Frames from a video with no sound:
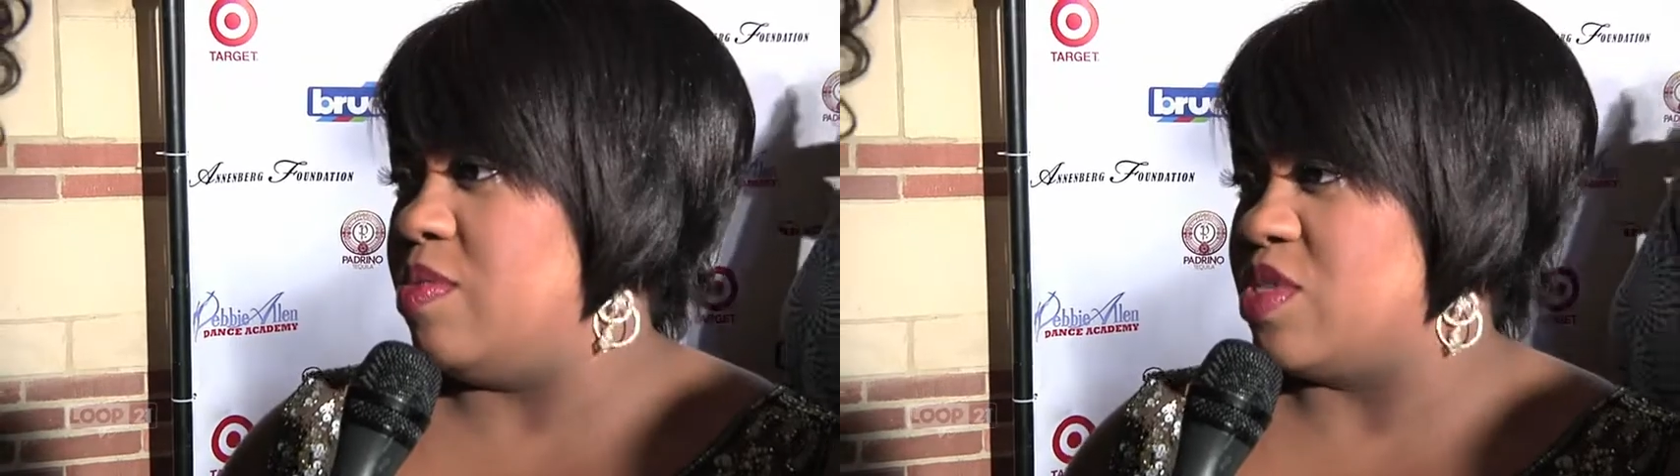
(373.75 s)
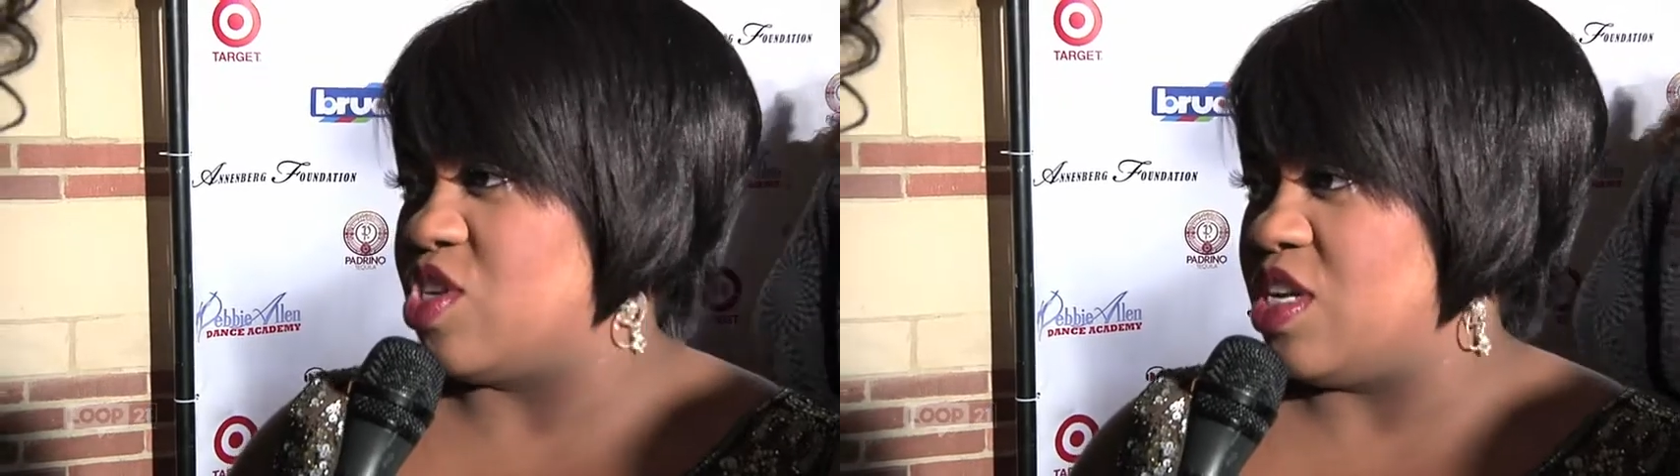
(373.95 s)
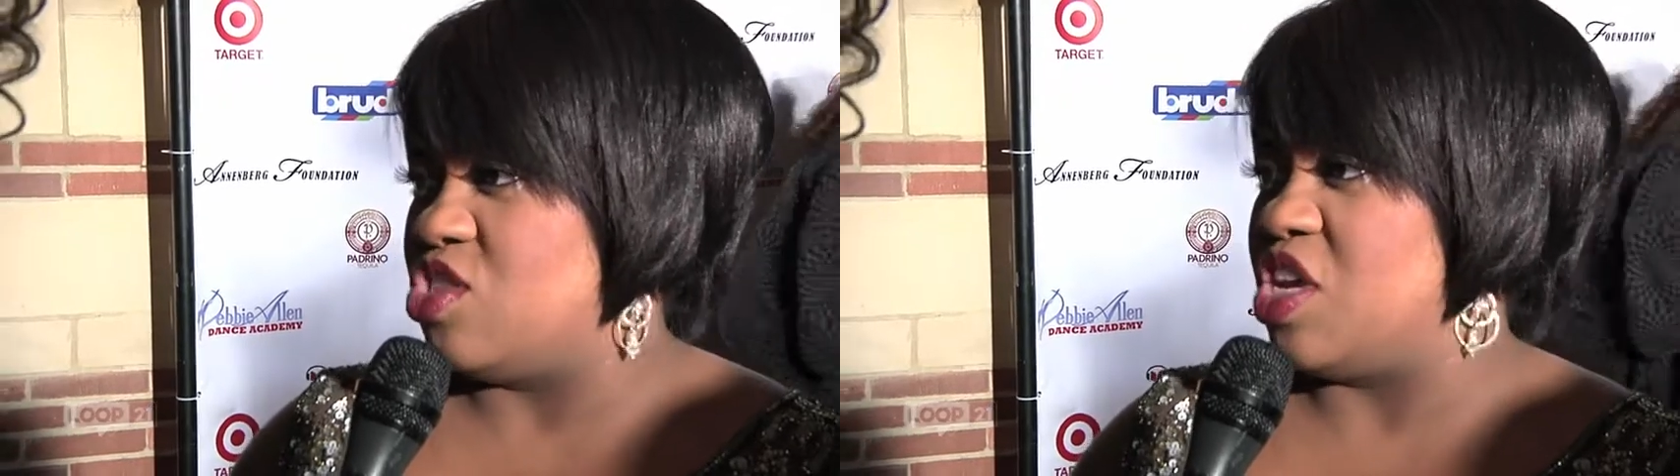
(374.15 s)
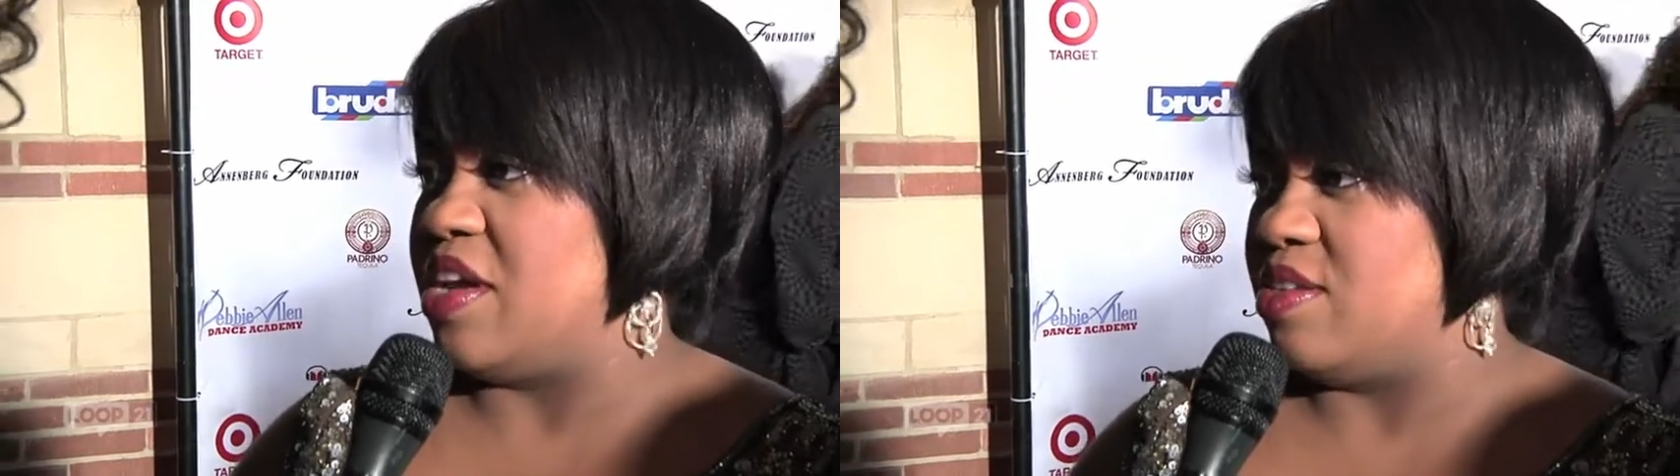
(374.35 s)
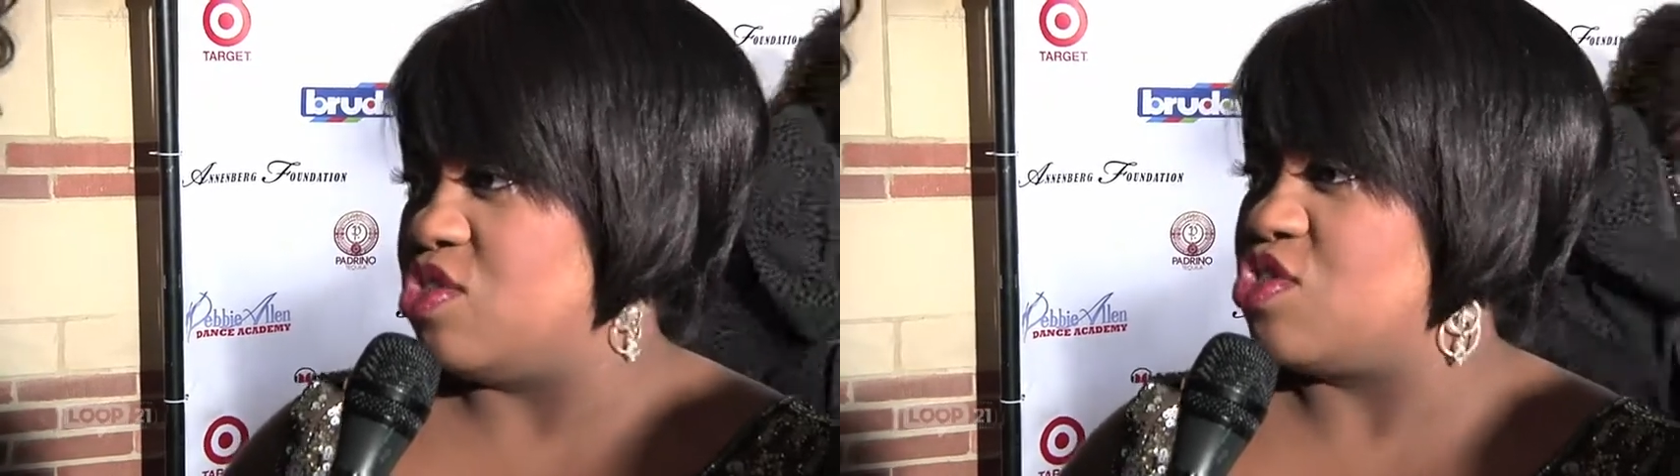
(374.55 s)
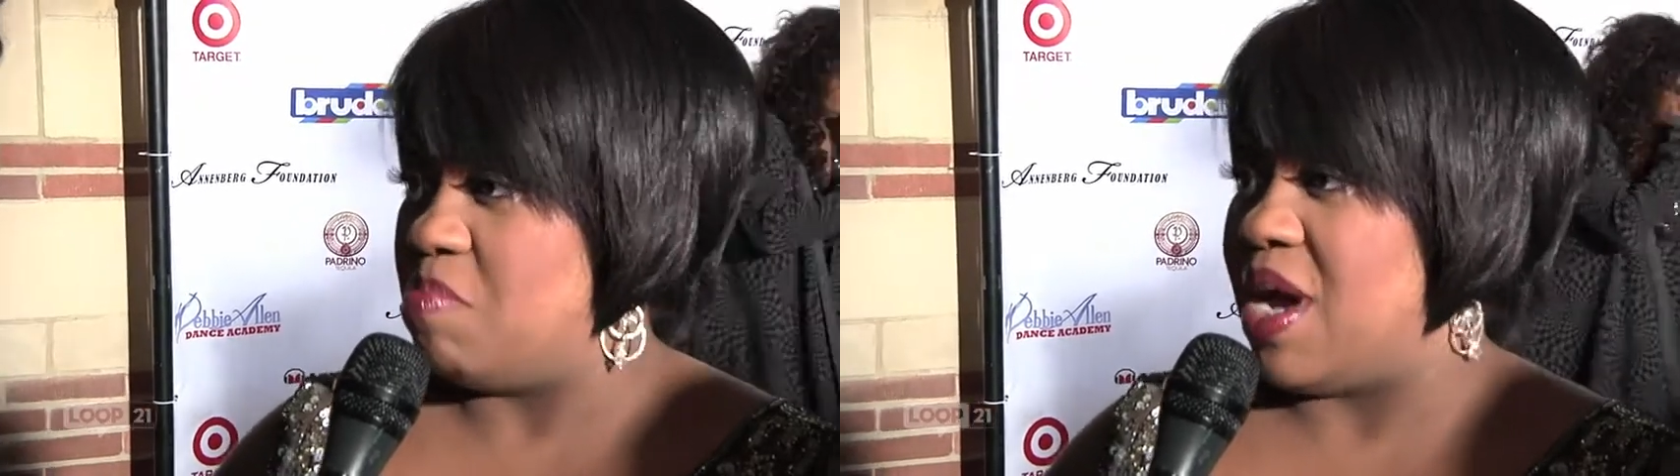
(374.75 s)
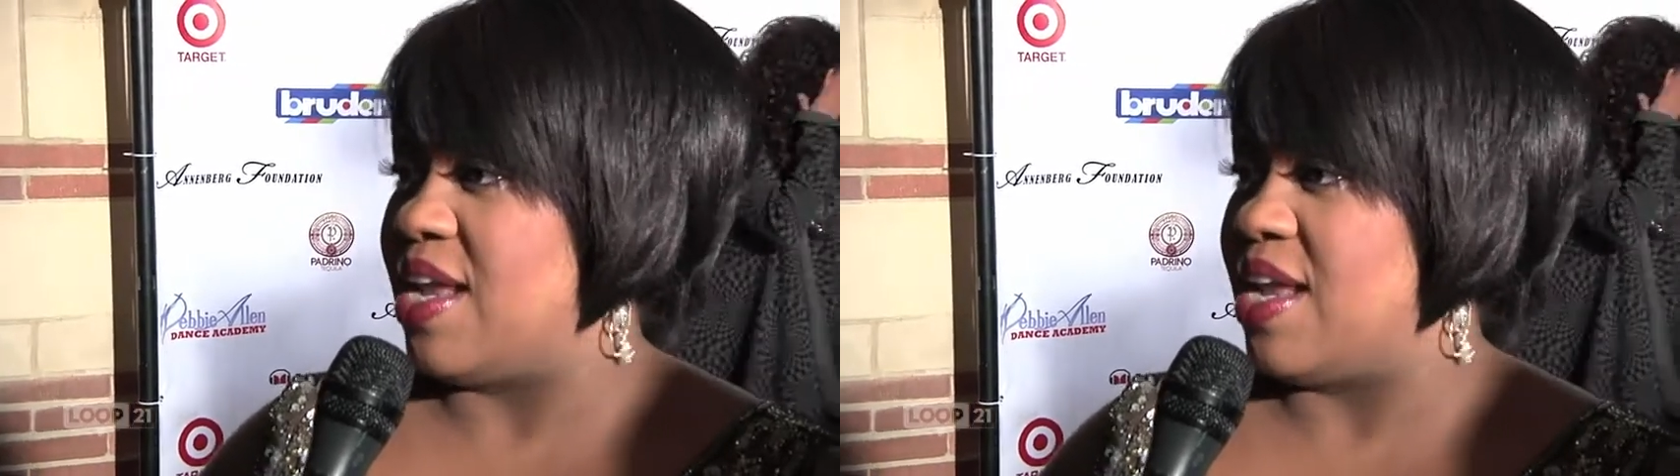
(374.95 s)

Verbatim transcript: it was going to change my